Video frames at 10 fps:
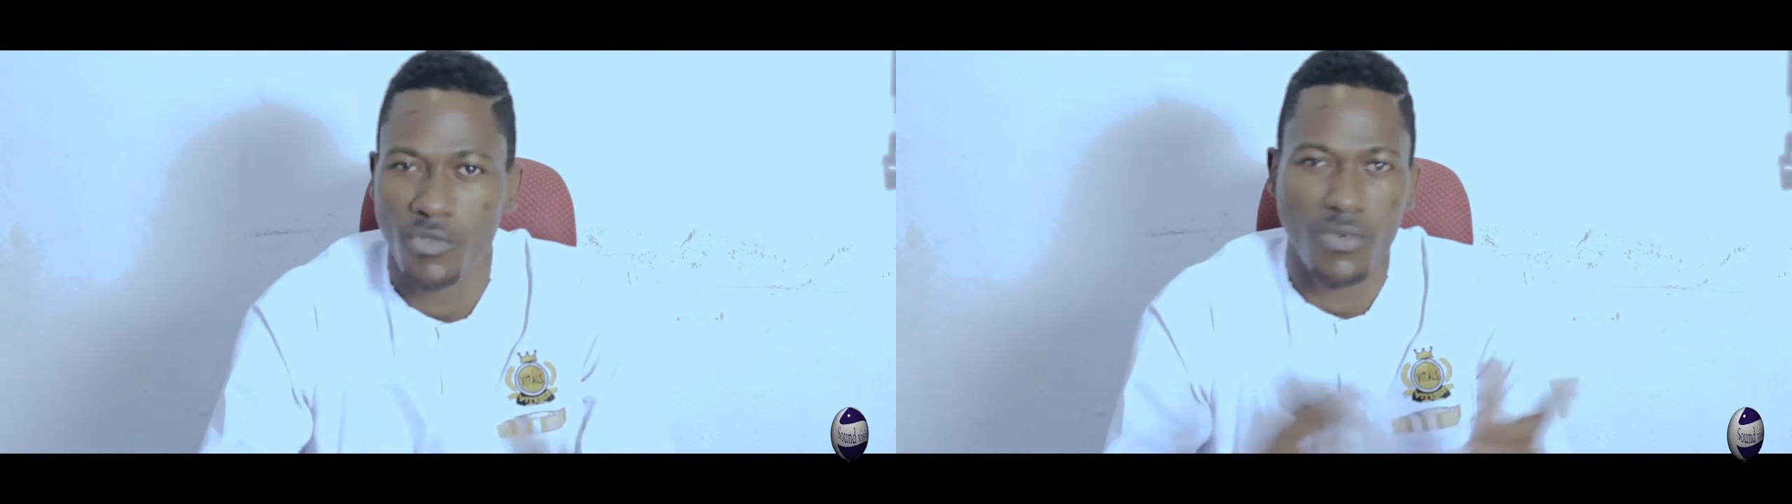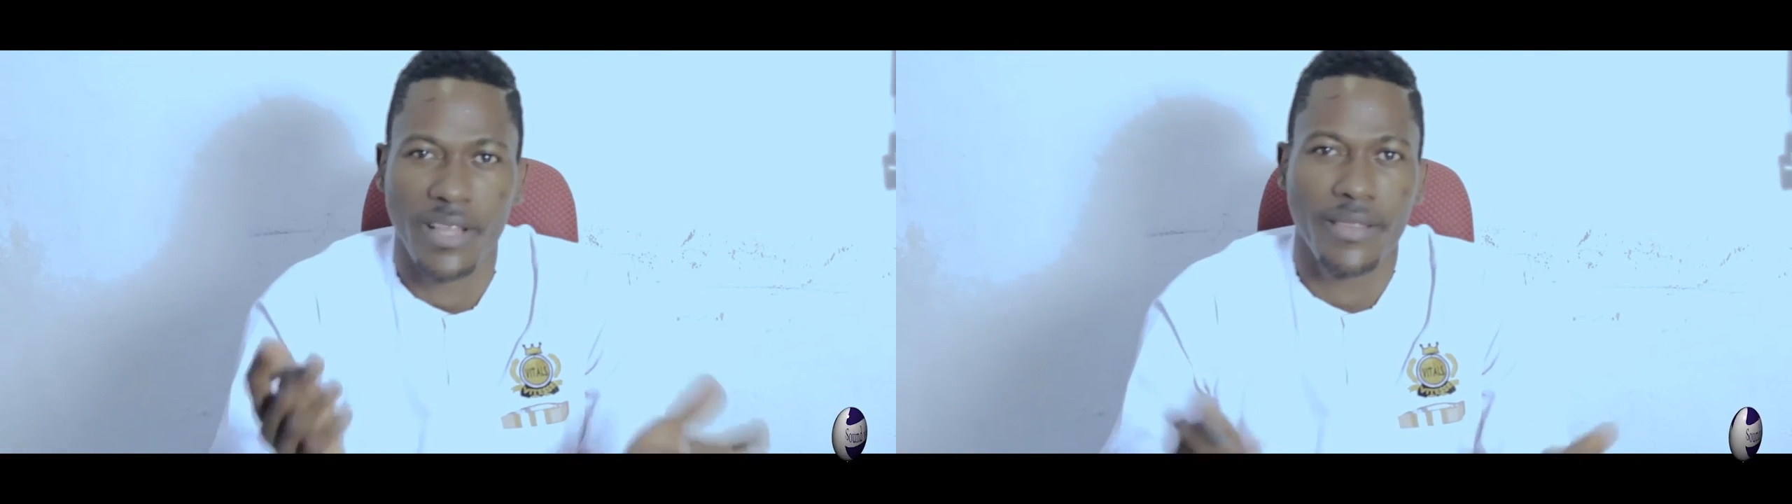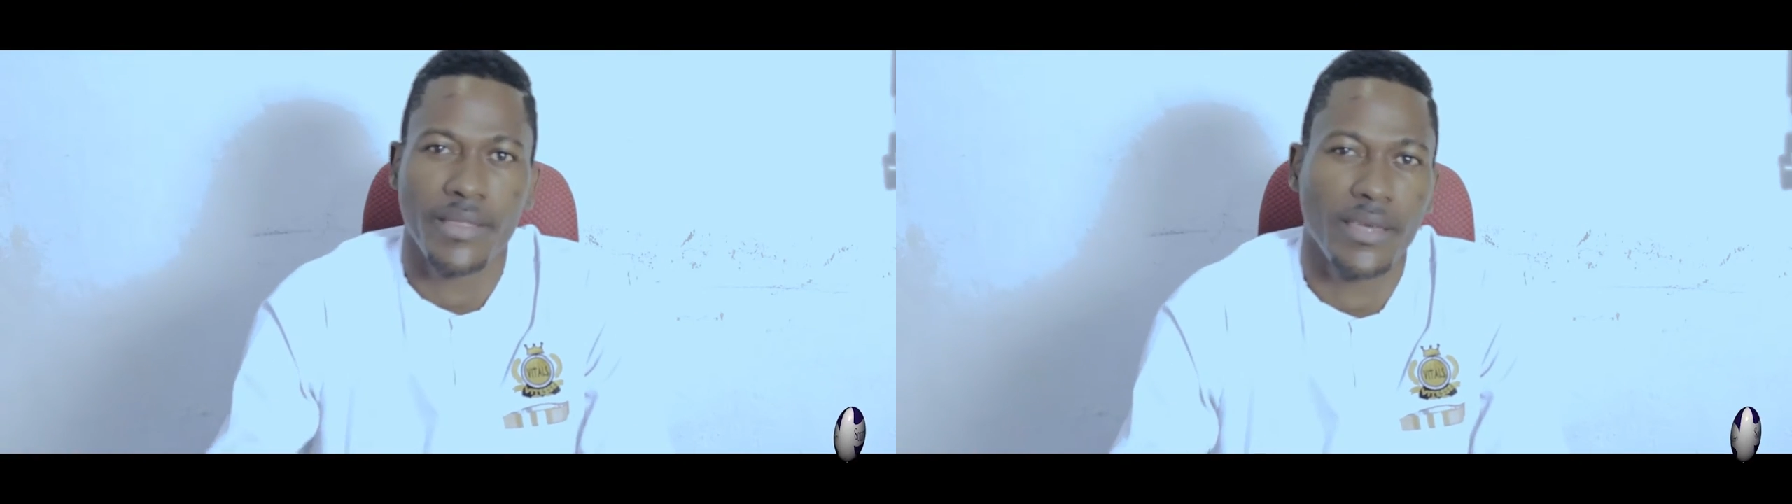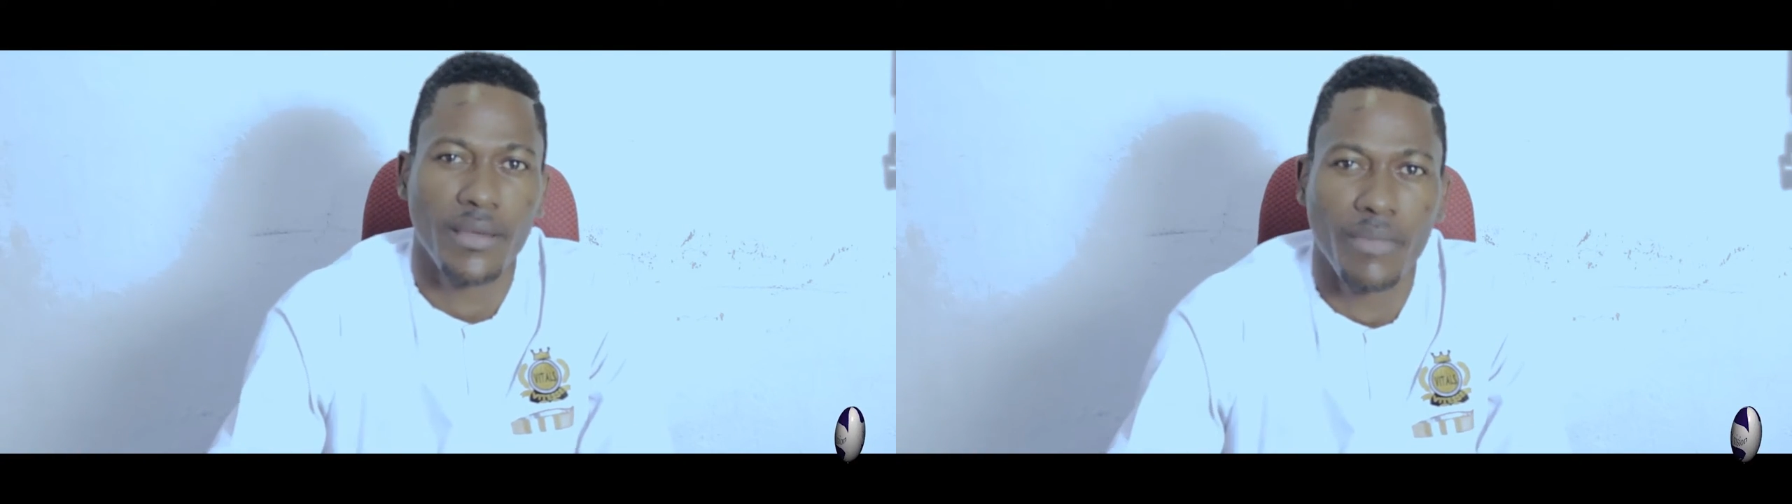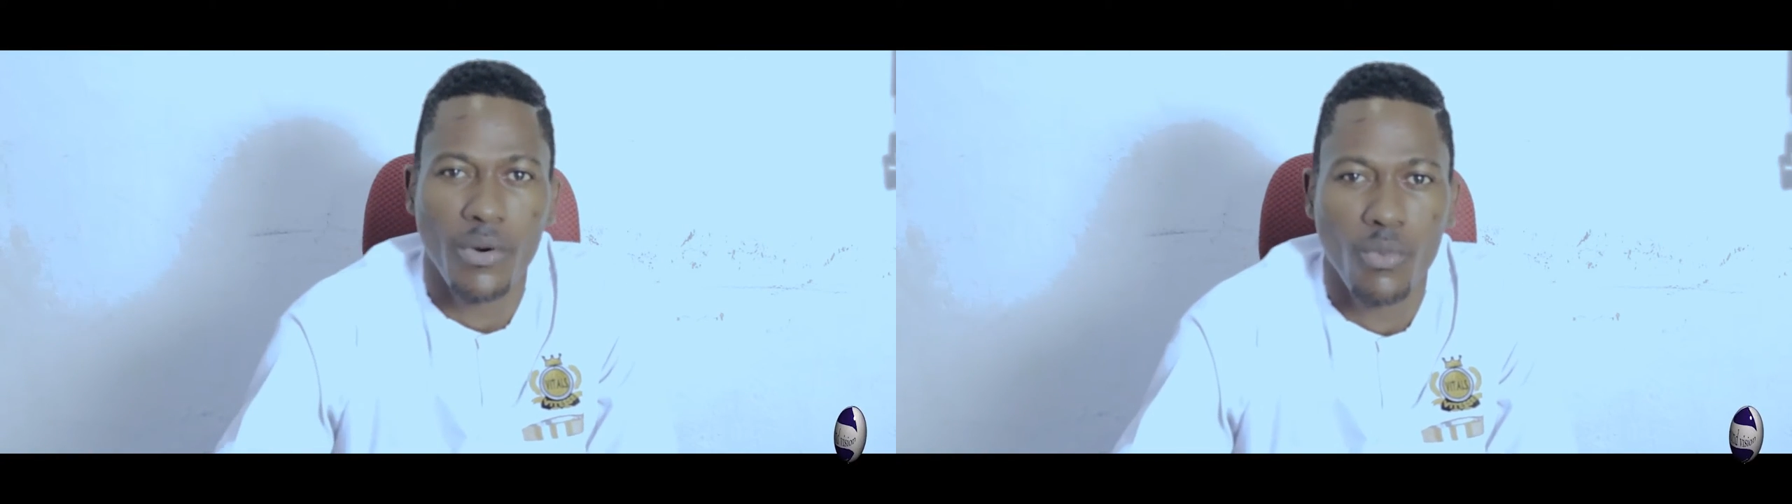Go and
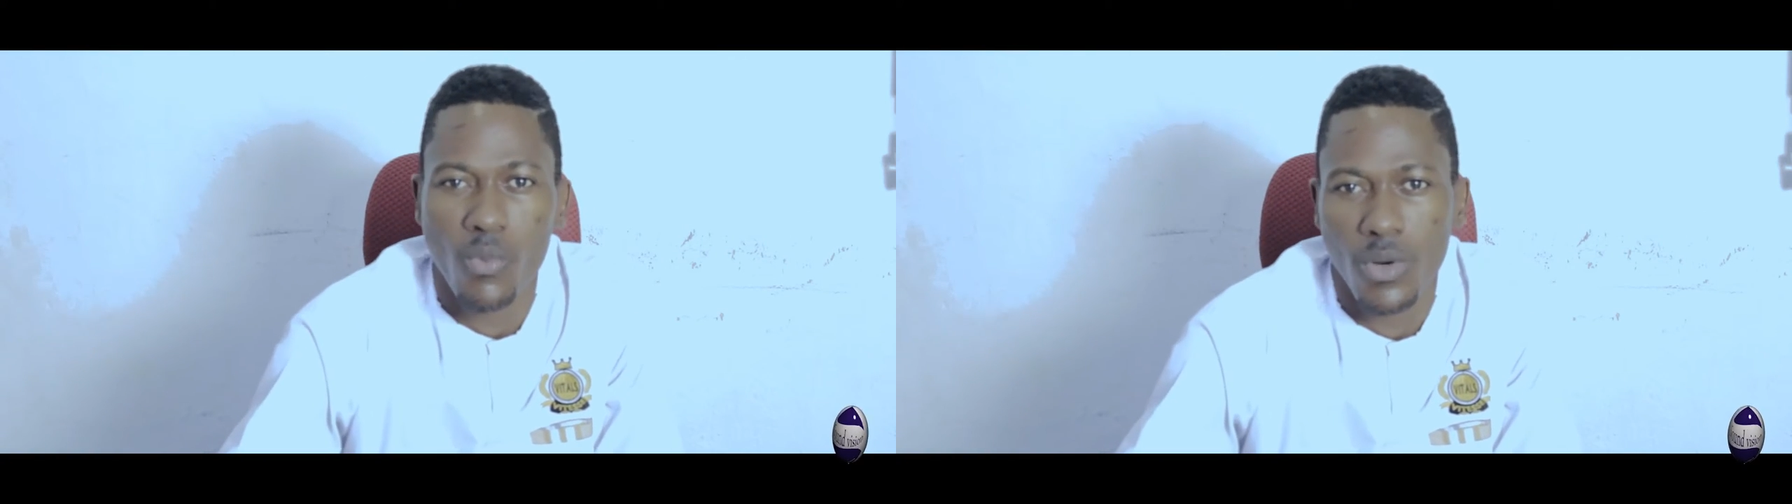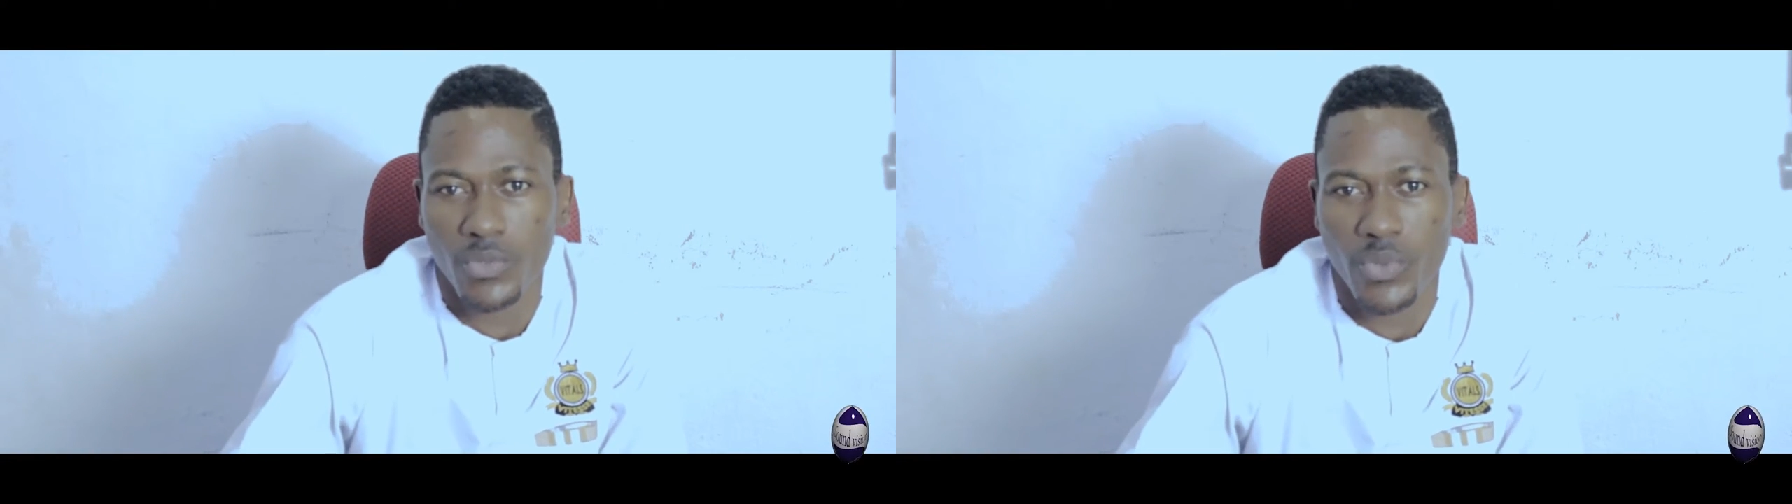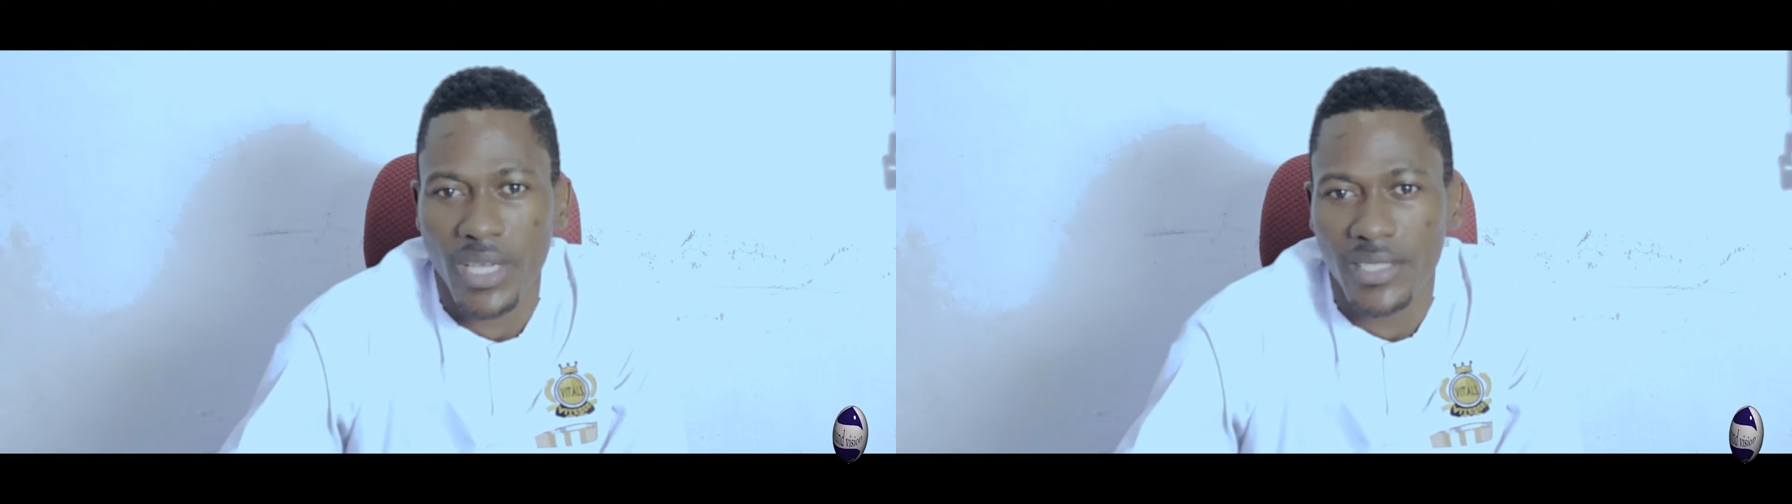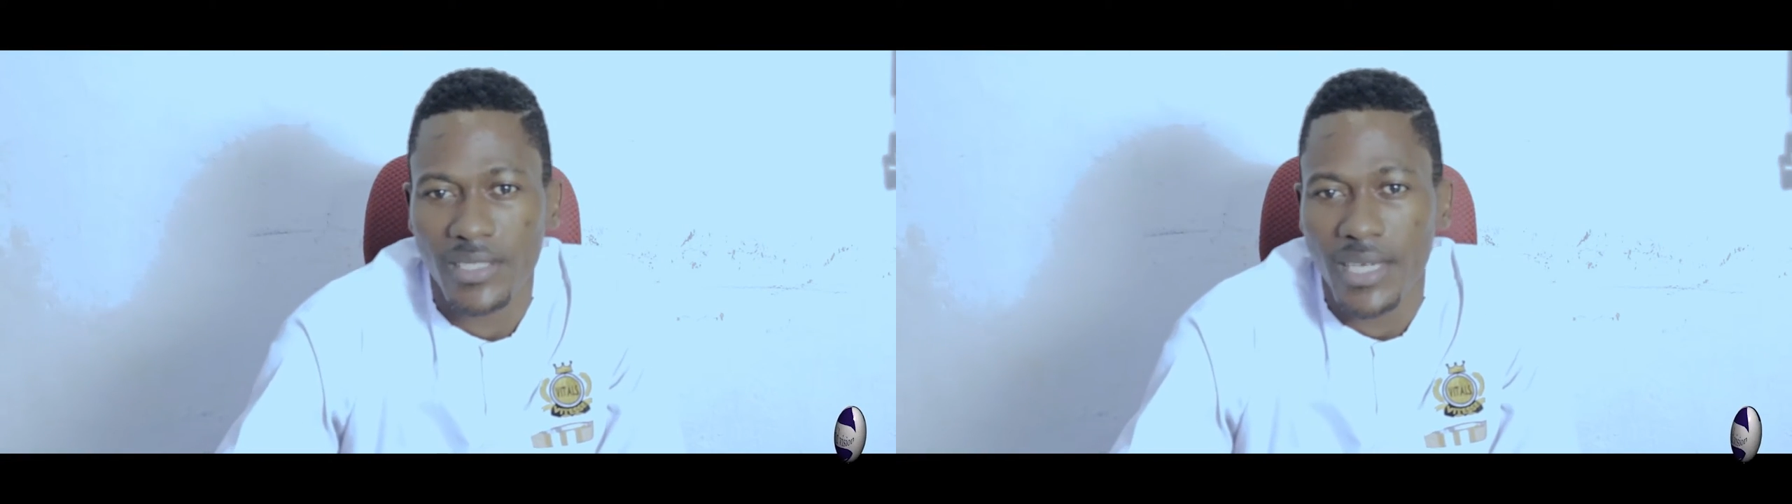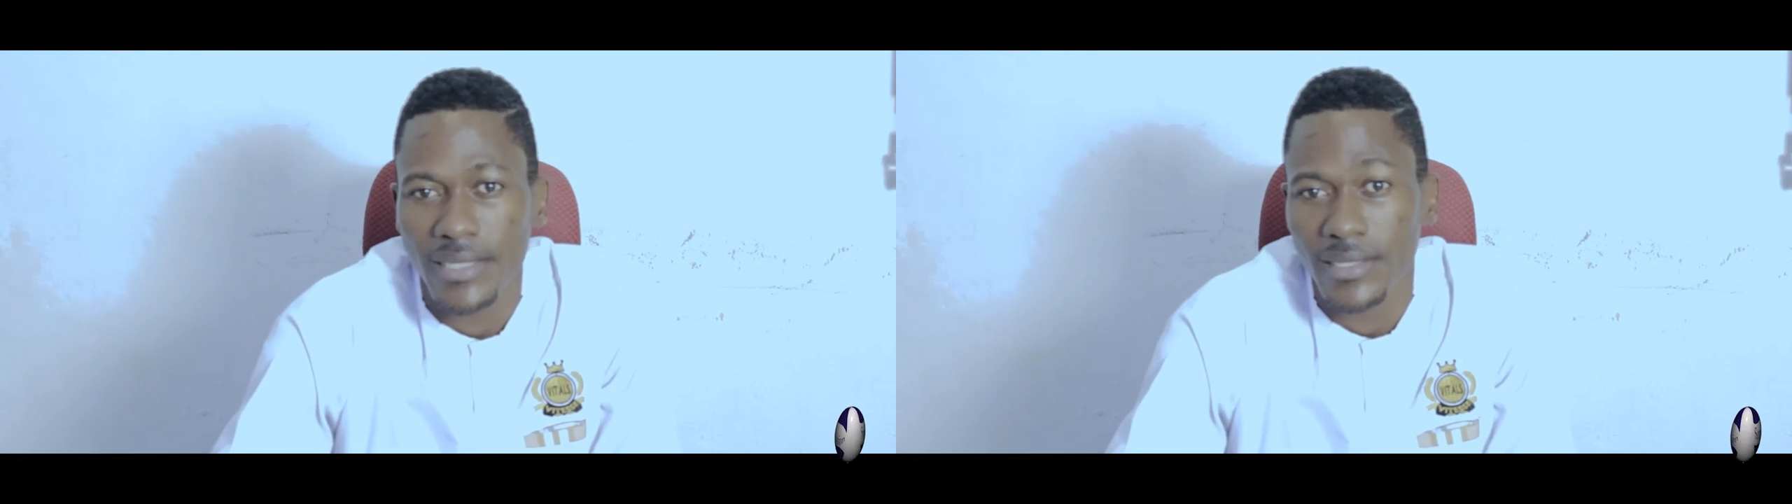think about what we can
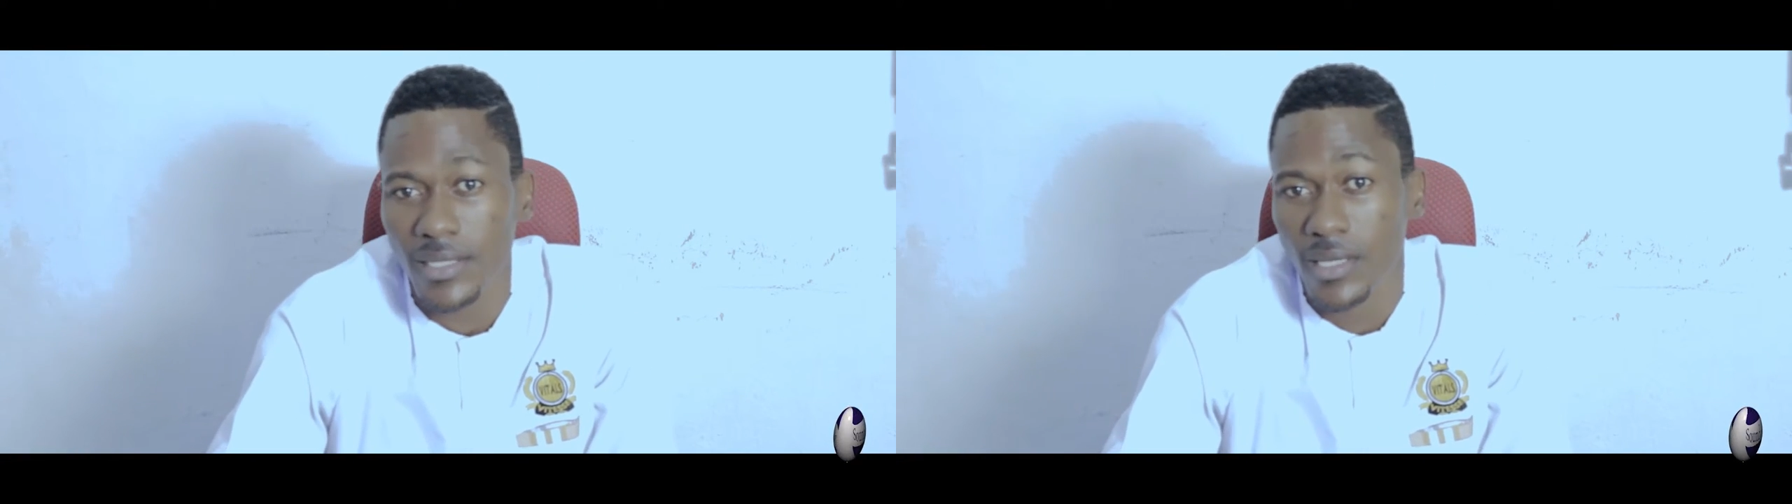start.